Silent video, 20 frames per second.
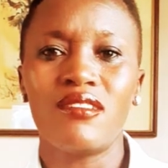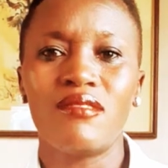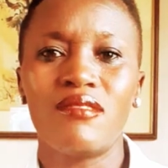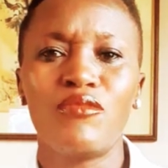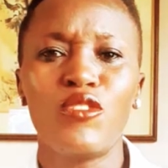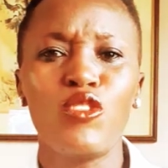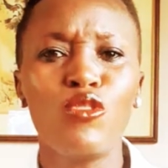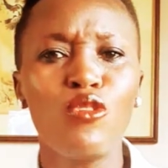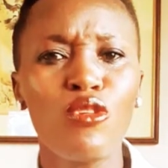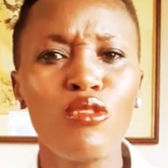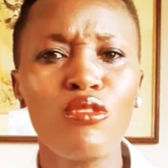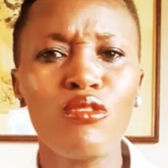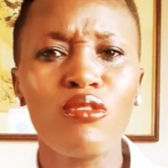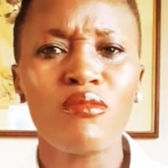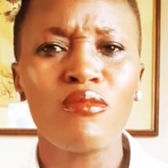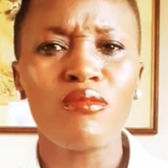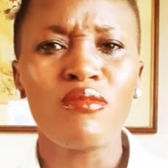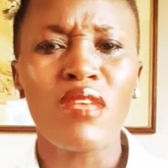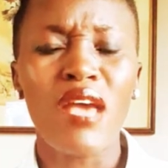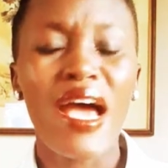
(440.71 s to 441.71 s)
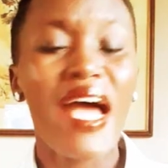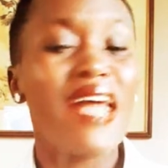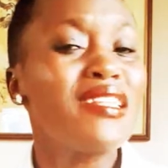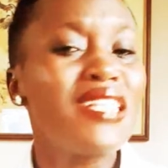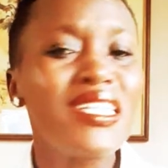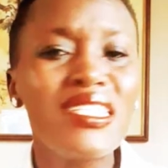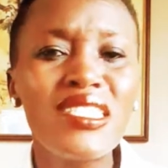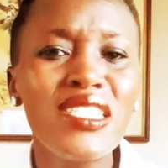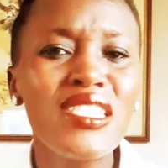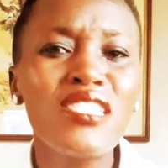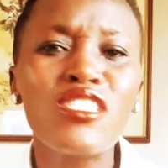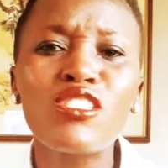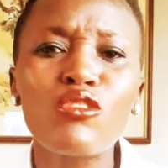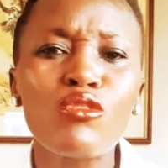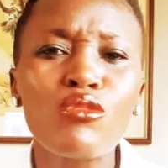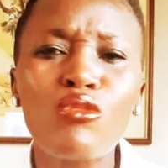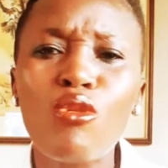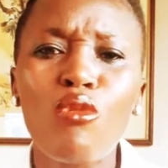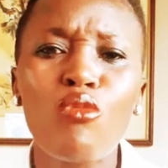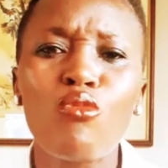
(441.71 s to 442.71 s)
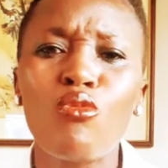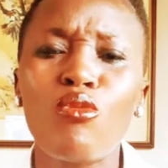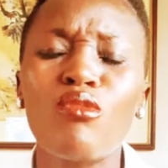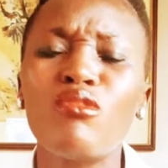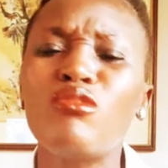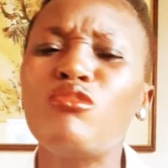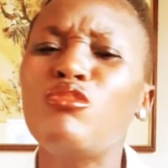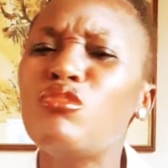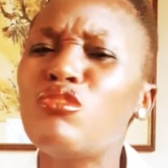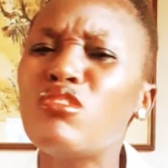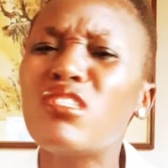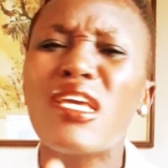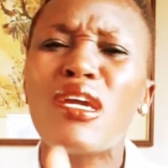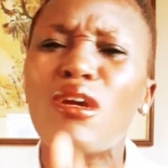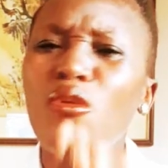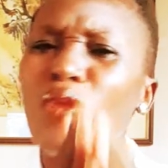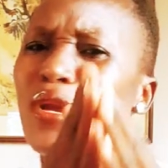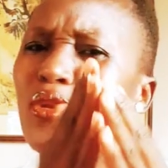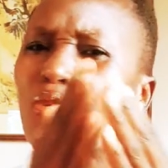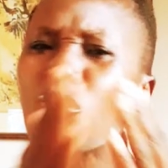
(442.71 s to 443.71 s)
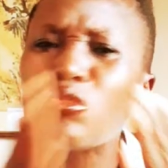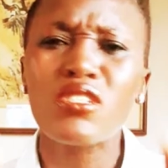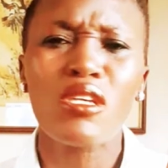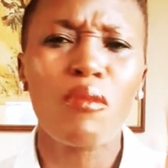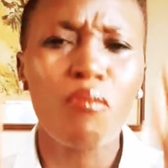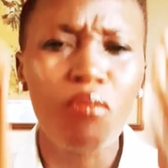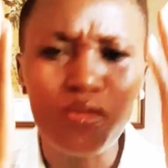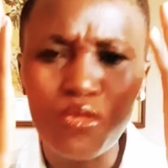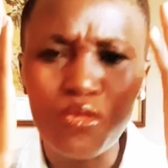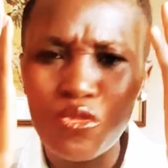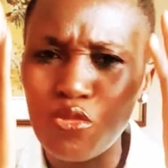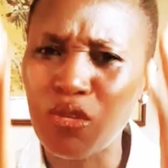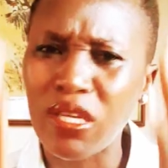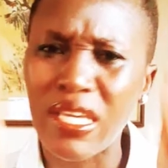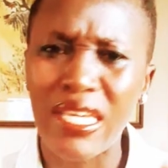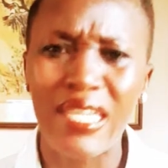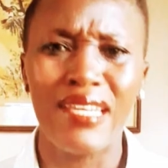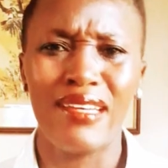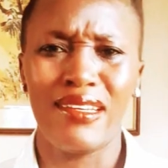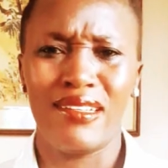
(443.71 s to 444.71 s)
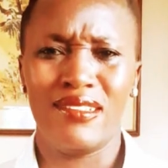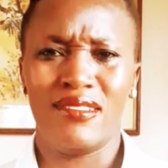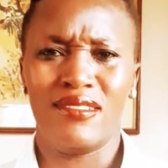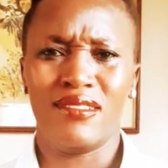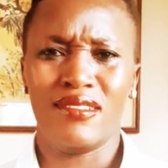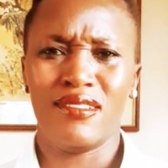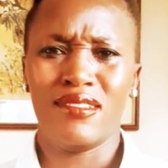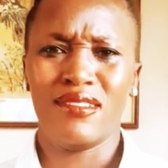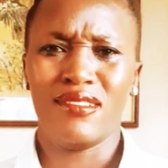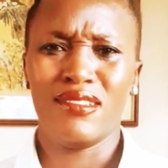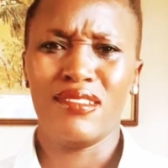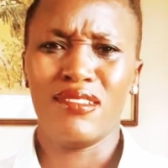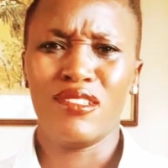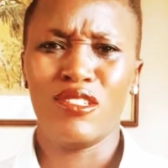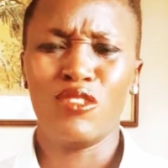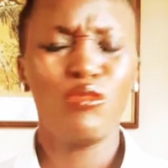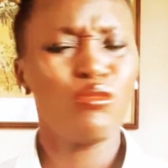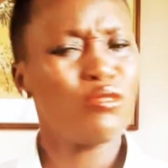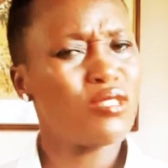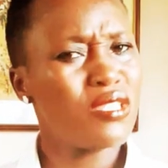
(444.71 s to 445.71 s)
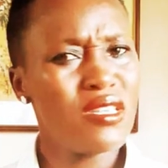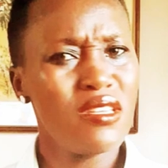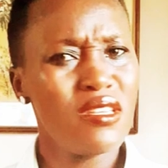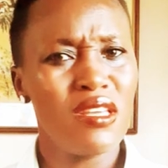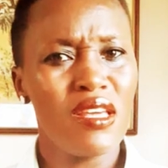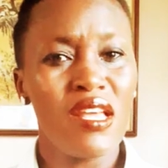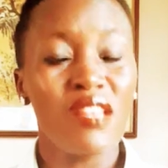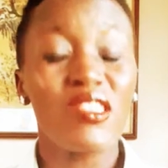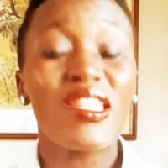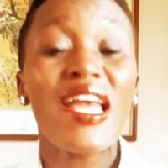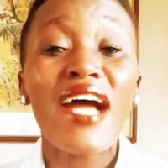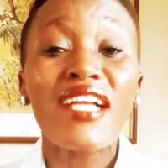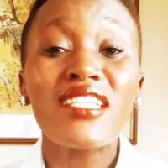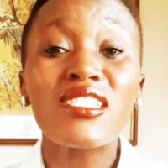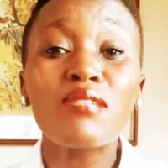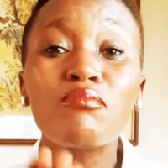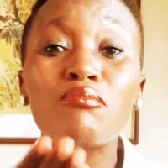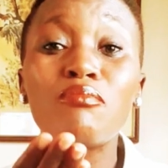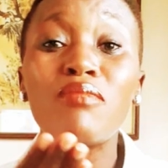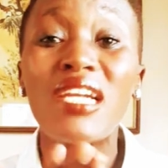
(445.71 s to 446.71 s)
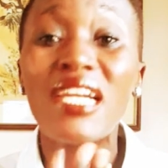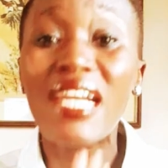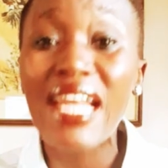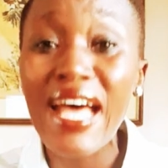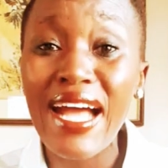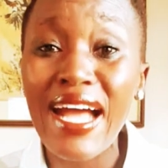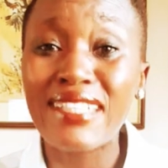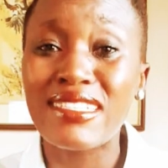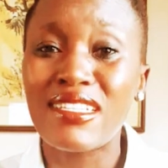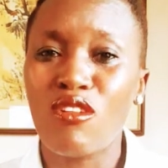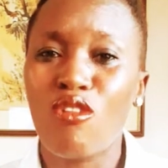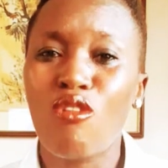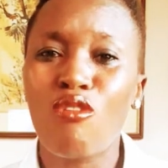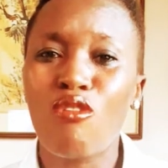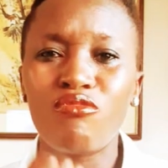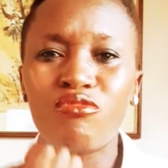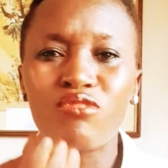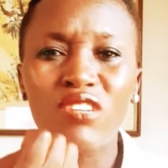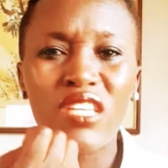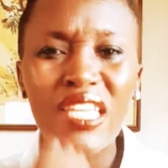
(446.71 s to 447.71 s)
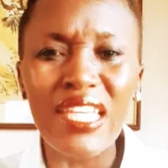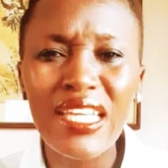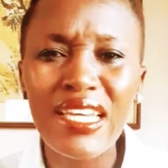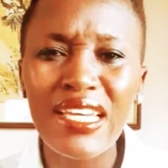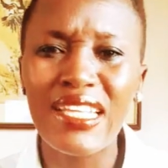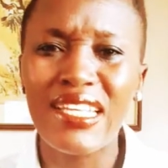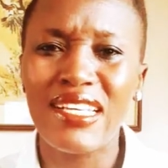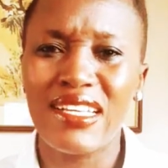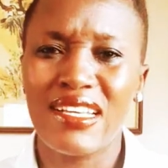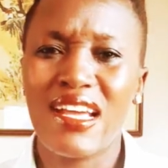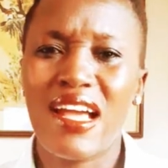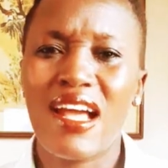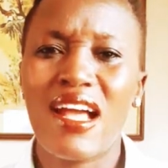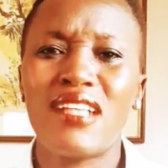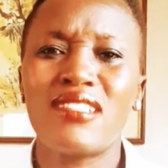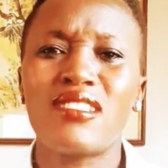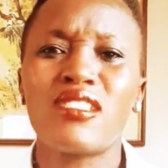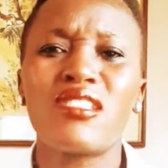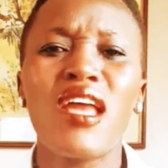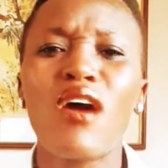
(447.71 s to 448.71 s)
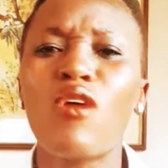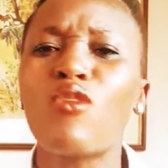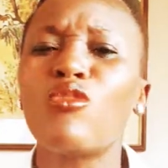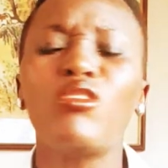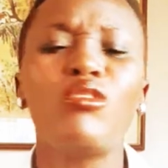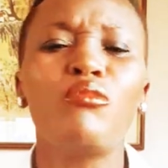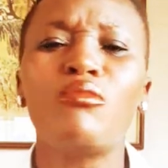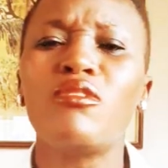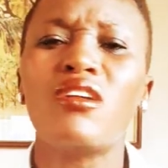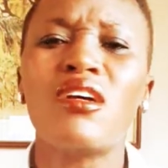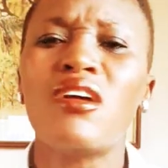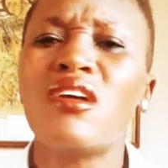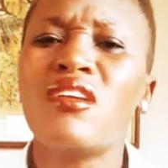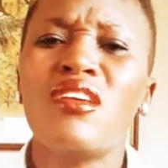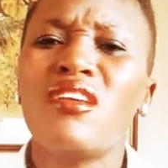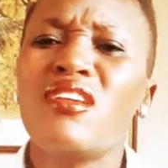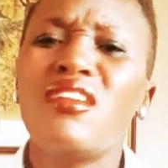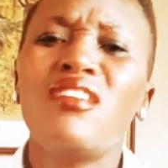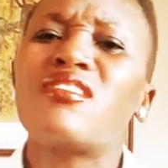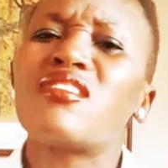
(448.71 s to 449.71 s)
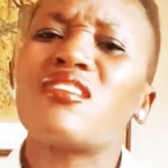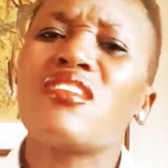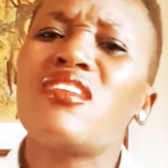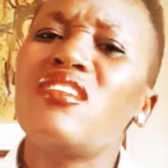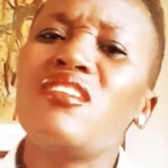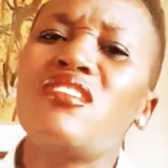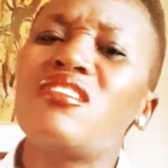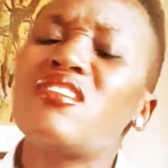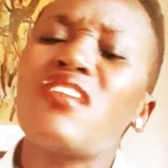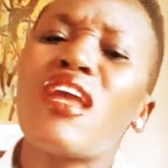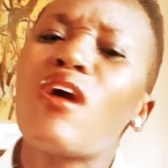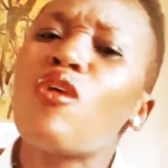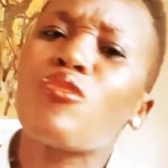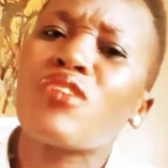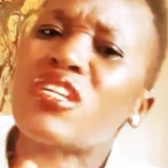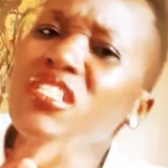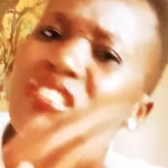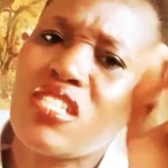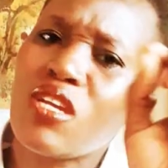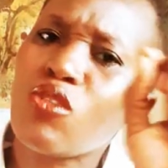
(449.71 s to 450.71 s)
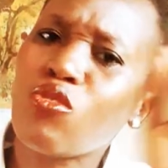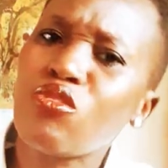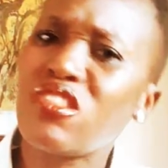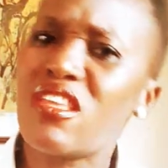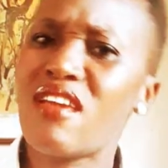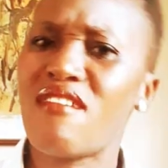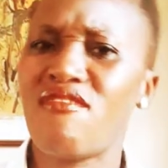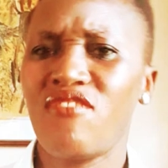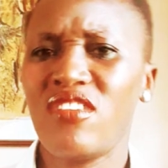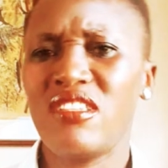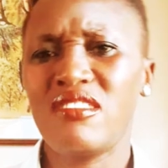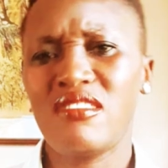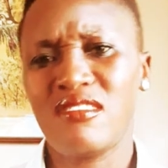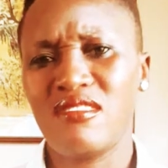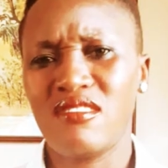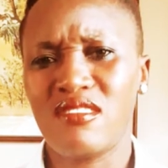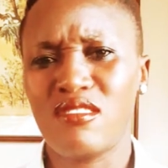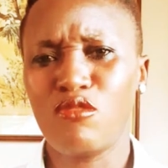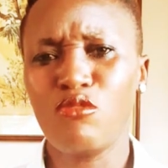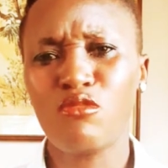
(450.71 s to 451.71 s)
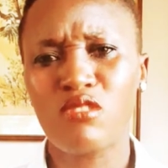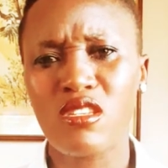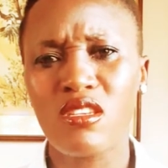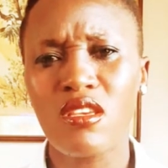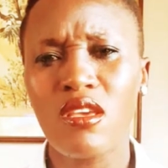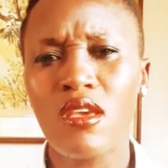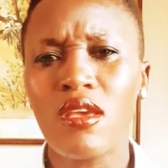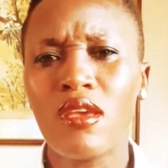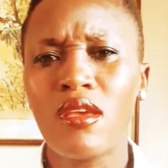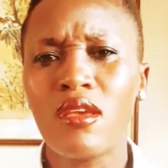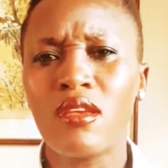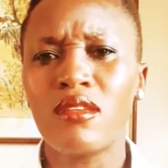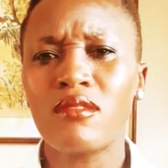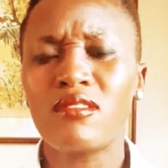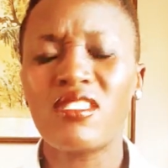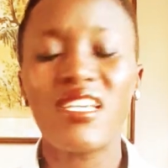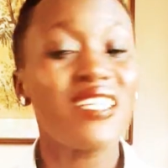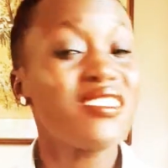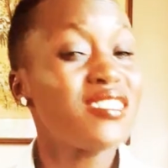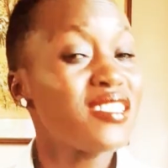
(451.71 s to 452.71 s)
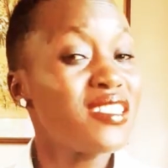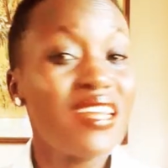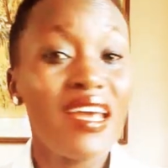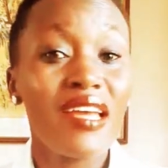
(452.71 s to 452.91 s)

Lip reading: you know, and they didn't know, they were not supposed to kill. You see, that blood of killing has now, it is now written on their faces. You see, just